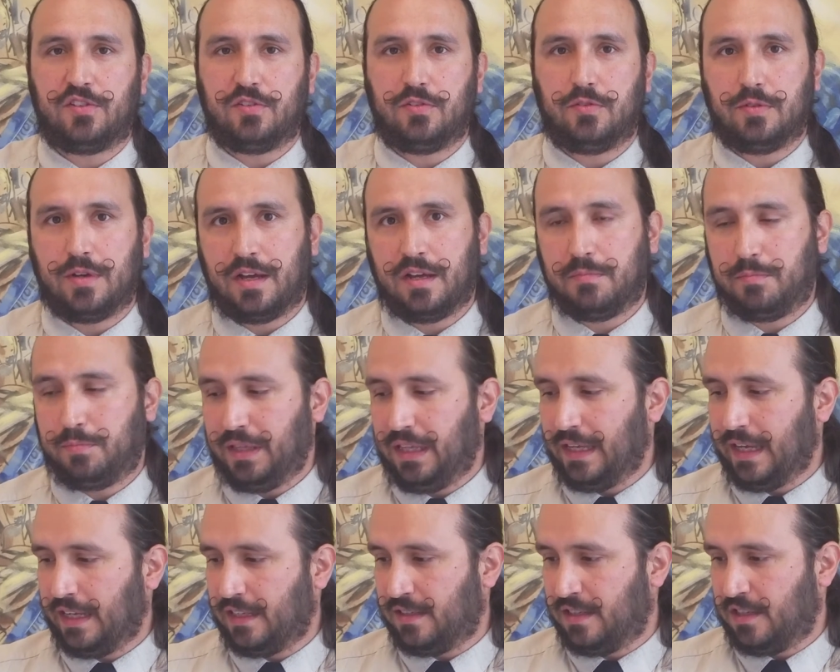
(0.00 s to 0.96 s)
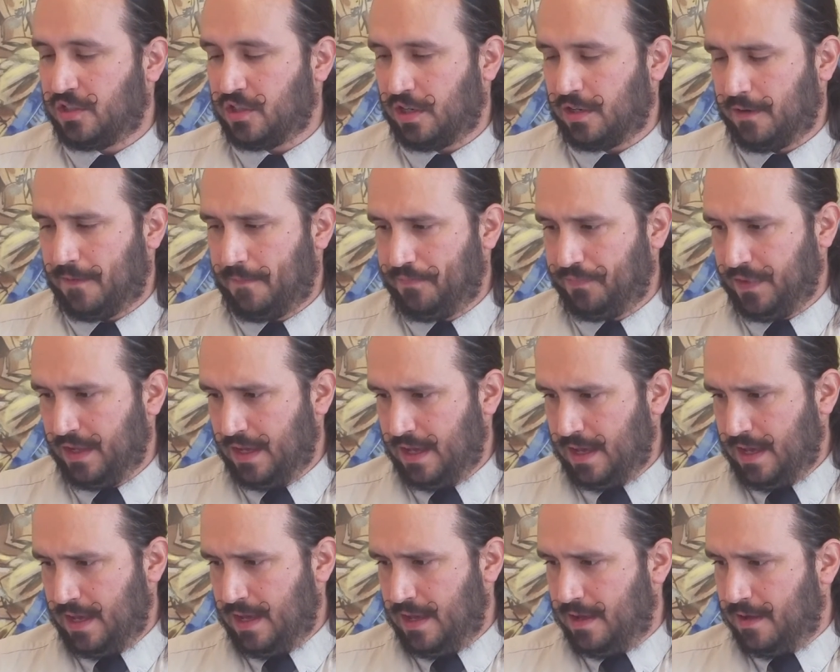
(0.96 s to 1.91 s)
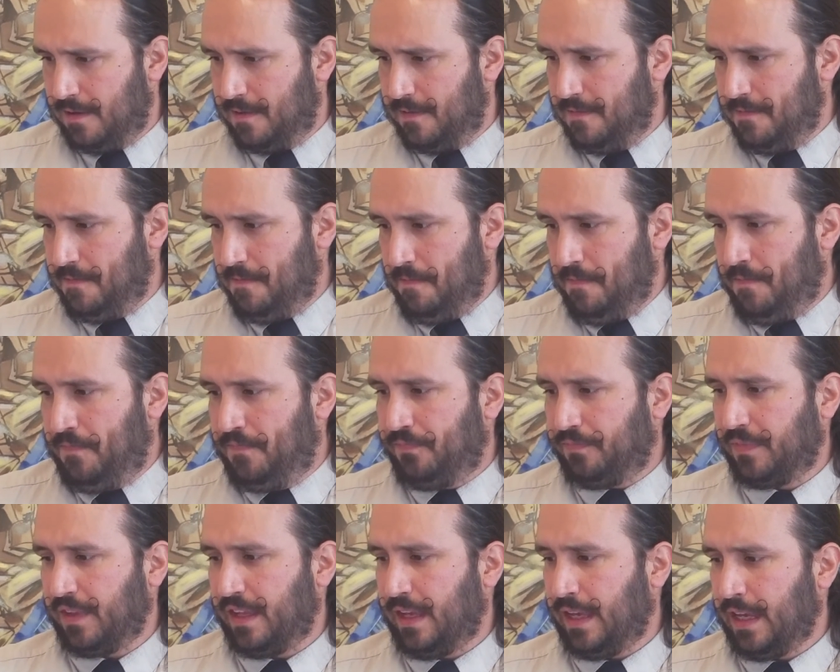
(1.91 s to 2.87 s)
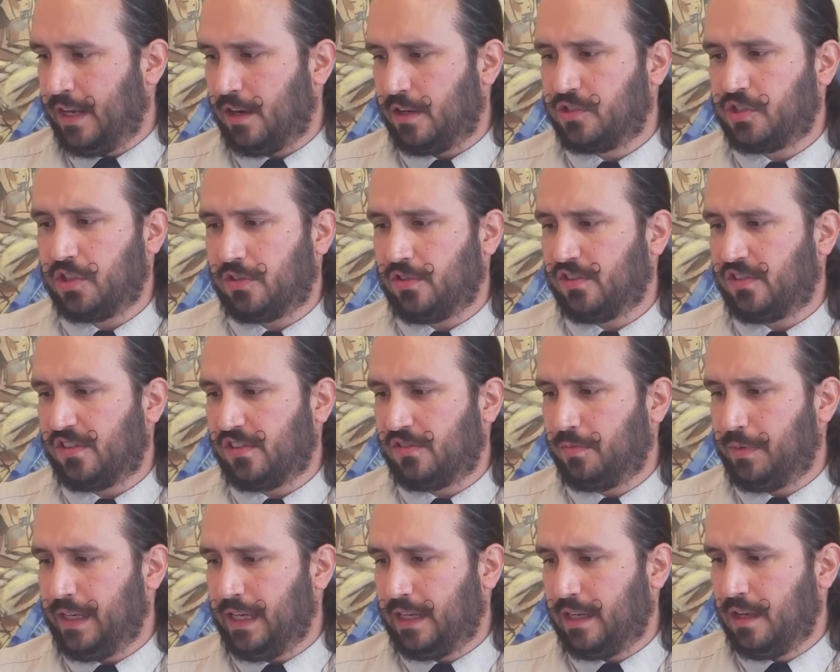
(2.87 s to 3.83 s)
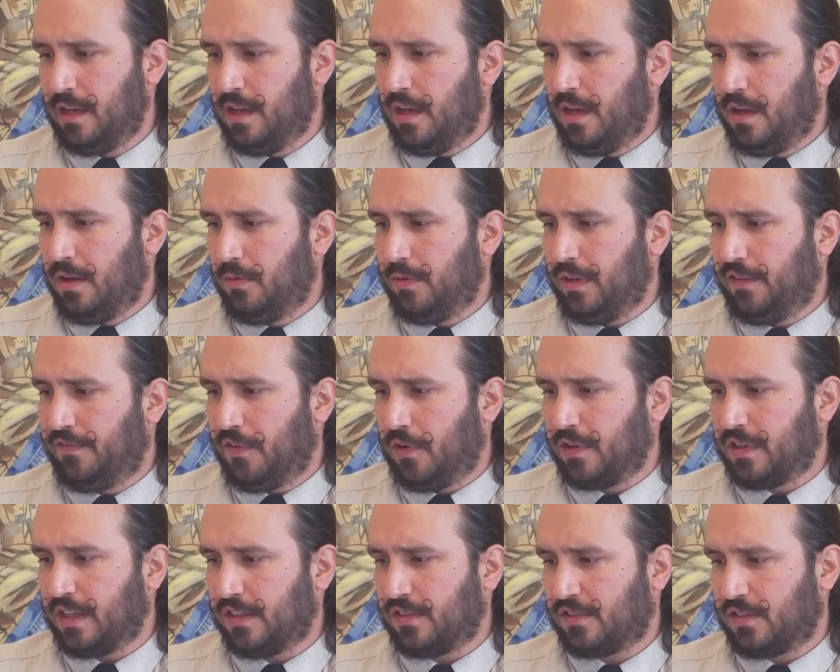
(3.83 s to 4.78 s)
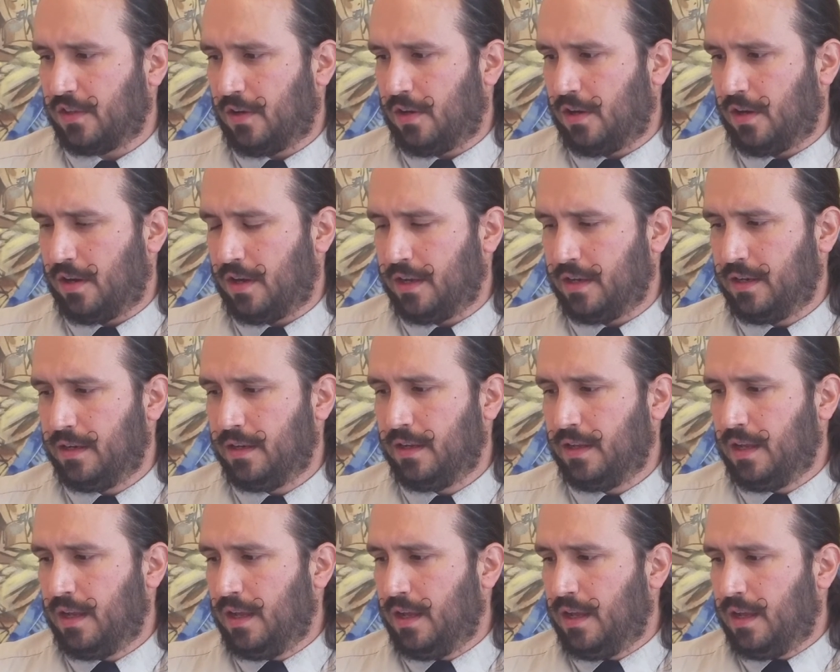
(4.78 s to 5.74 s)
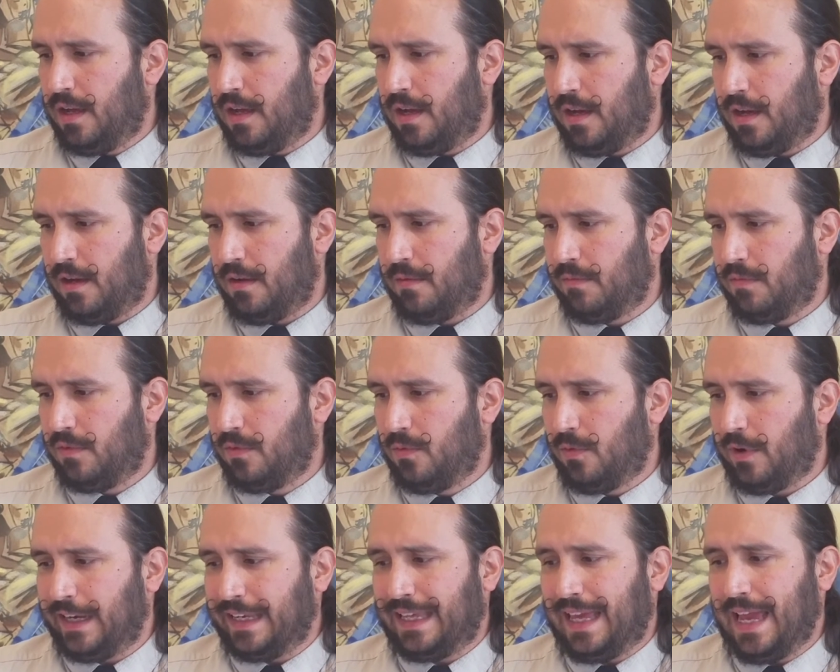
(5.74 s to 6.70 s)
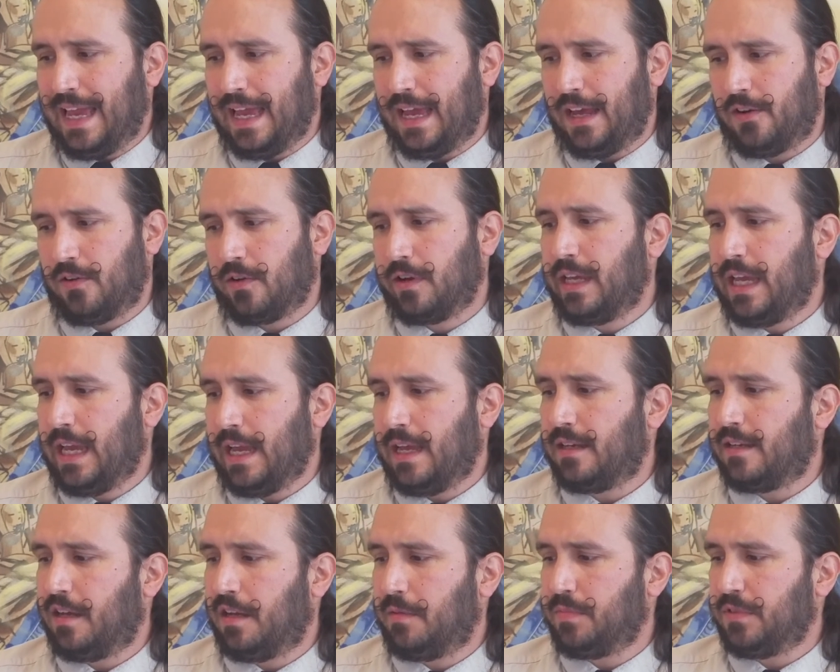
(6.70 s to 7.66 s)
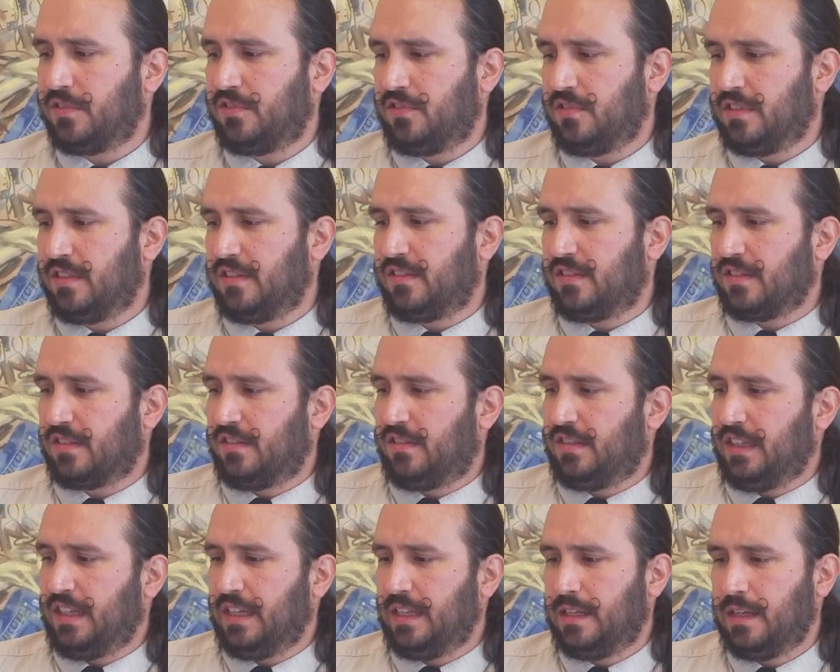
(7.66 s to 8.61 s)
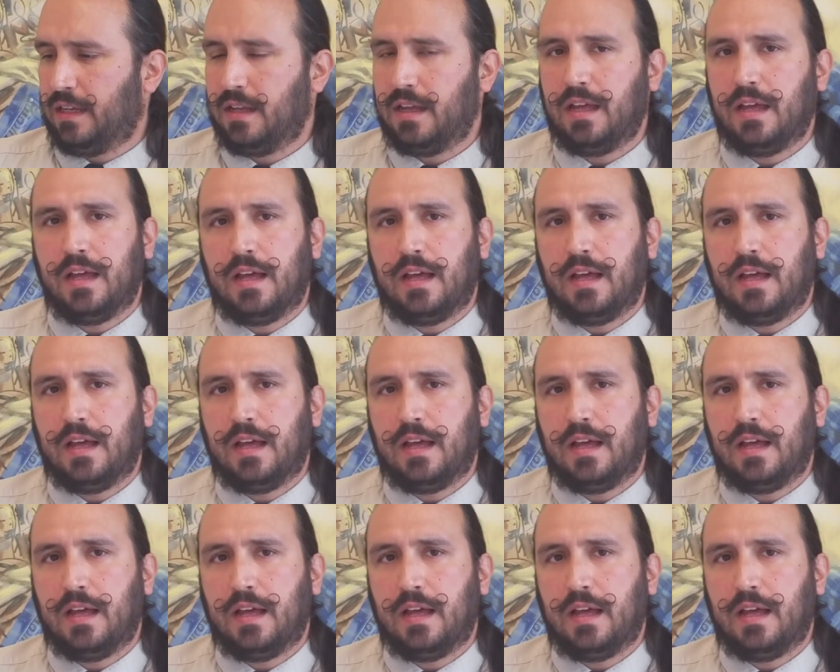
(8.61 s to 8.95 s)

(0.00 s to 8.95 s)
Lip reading: to be a teacher. In our journals this week, we focused on what can or can't help a student succeed.